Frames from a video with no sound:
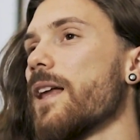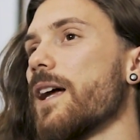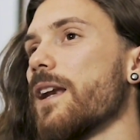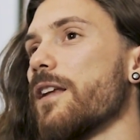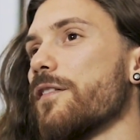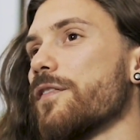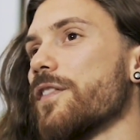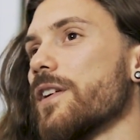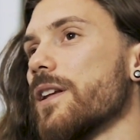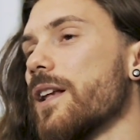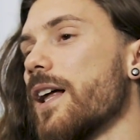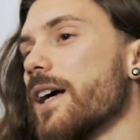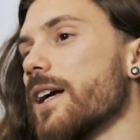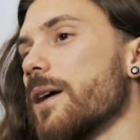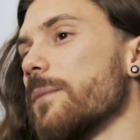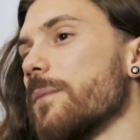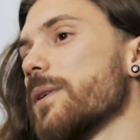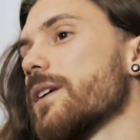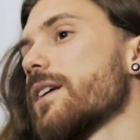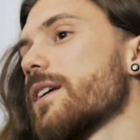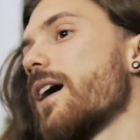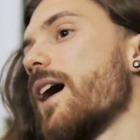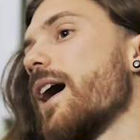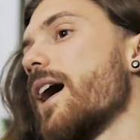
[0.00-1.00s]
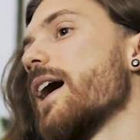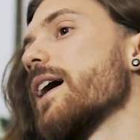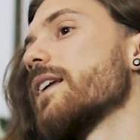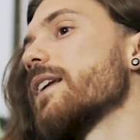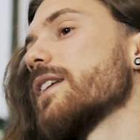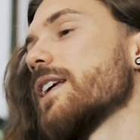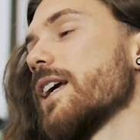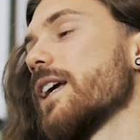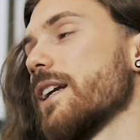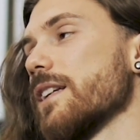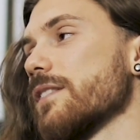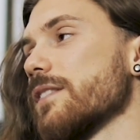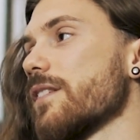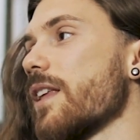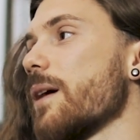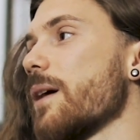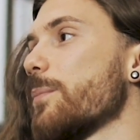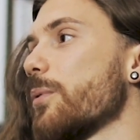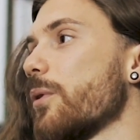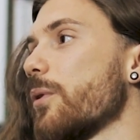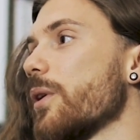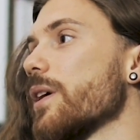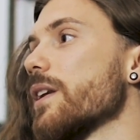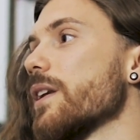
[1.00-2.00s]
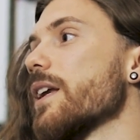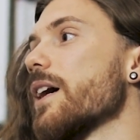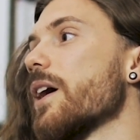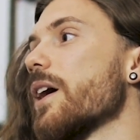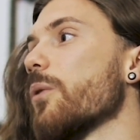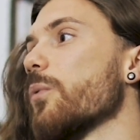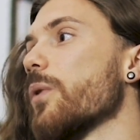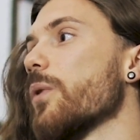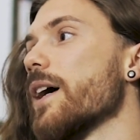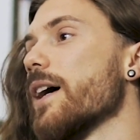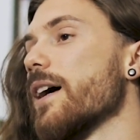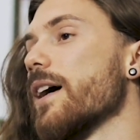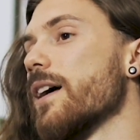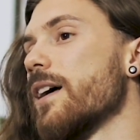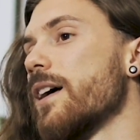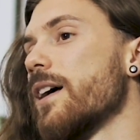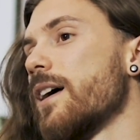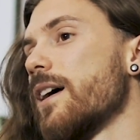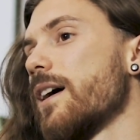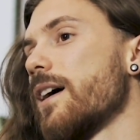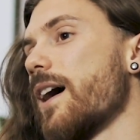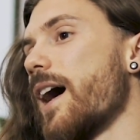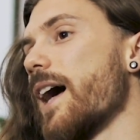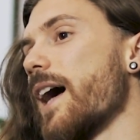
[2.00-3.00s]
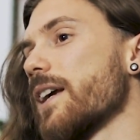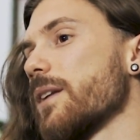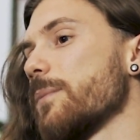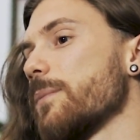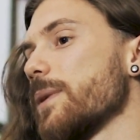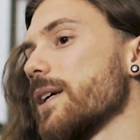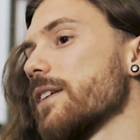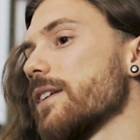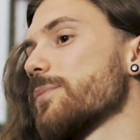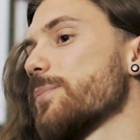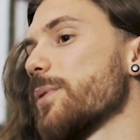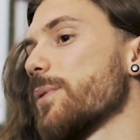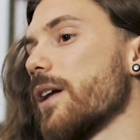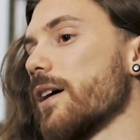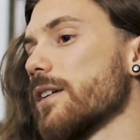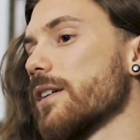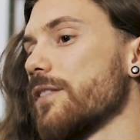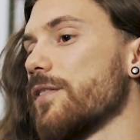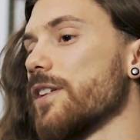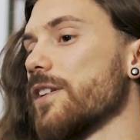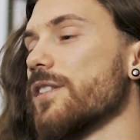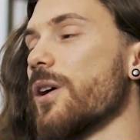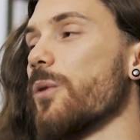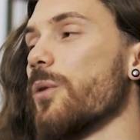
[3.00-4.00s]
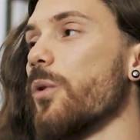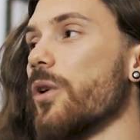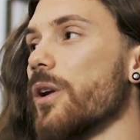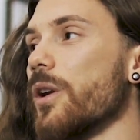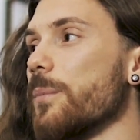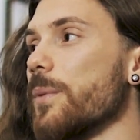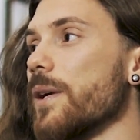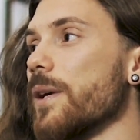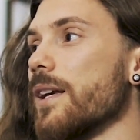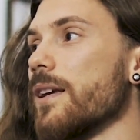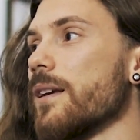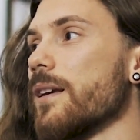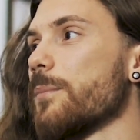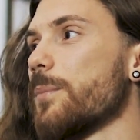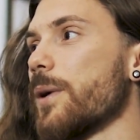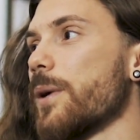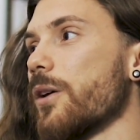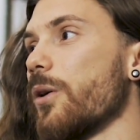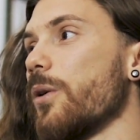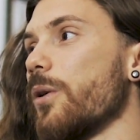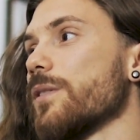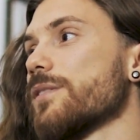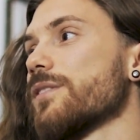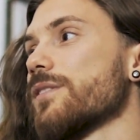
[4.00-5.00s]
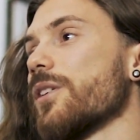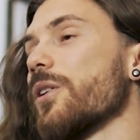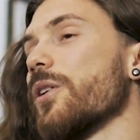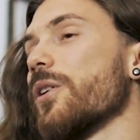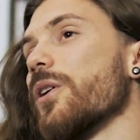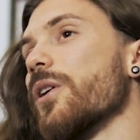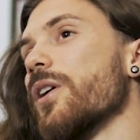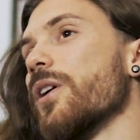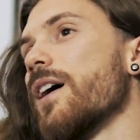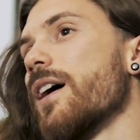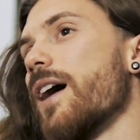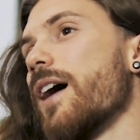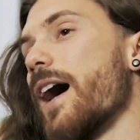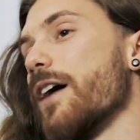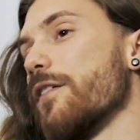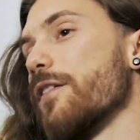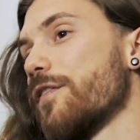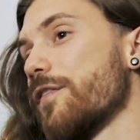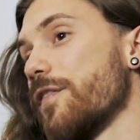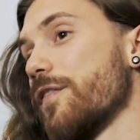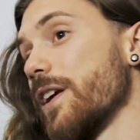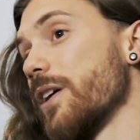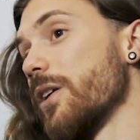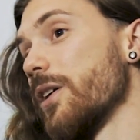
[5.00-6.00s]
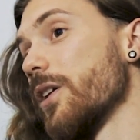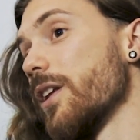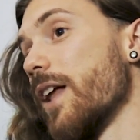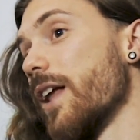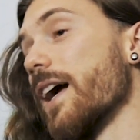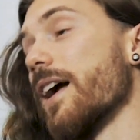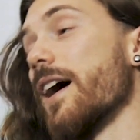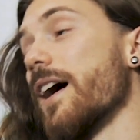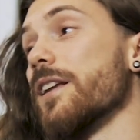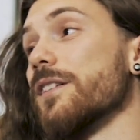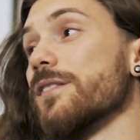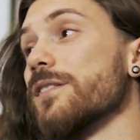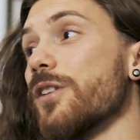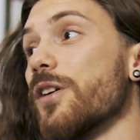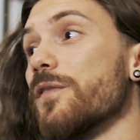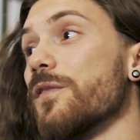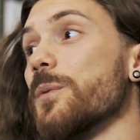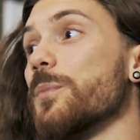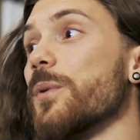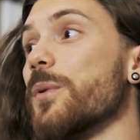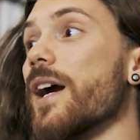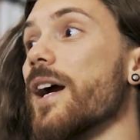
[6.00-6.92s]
And I feel like I'm kind of getting to that point now where I can be as productive as I want to be, but also I feel like I deserve a